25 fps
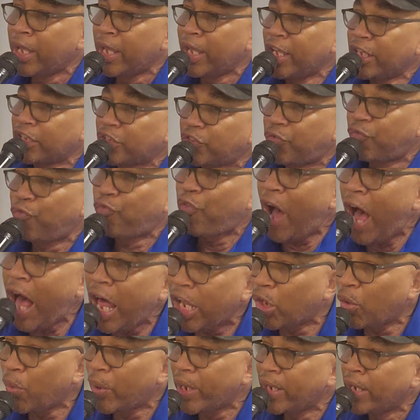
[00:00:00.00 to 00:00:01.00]
is
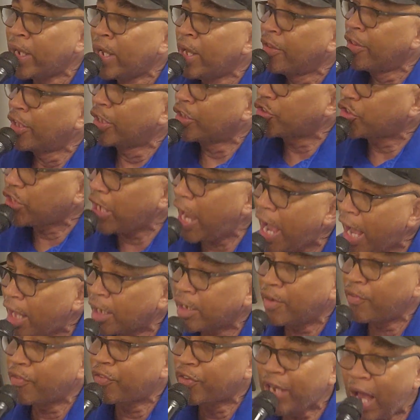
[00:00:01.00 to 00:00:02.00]
following the child
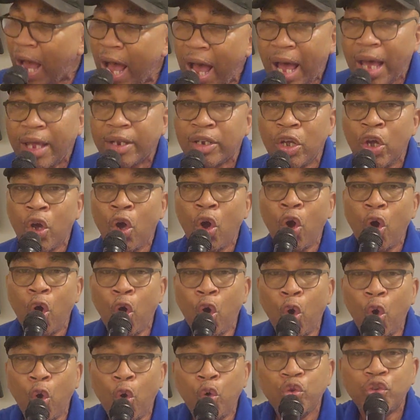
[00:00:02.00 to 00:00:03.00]
of God
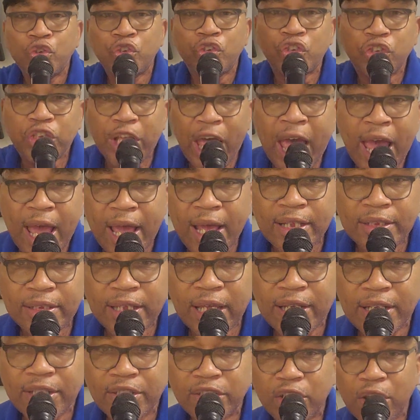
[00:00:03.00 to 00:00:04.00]
who says
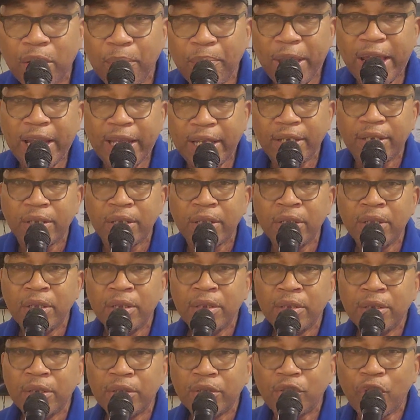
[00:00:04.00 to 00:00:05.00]
and is committed
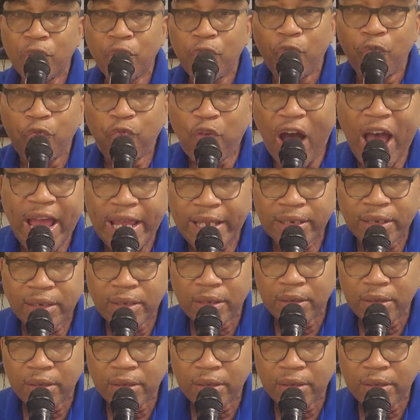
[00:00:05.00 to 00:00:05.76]
to fight